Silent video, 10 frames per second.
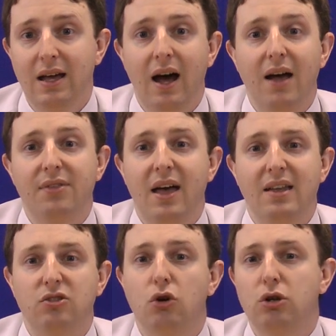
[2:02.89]
and
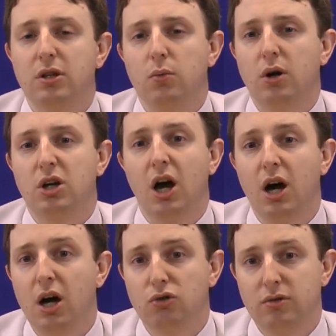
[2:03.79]
there's an all-in-one
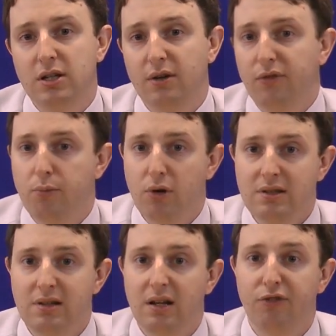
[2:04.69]
card reader for
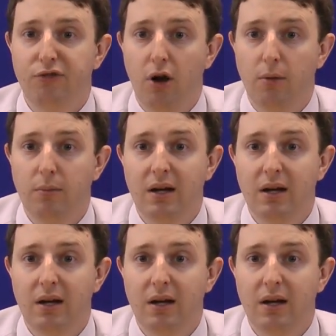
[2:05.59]
printing from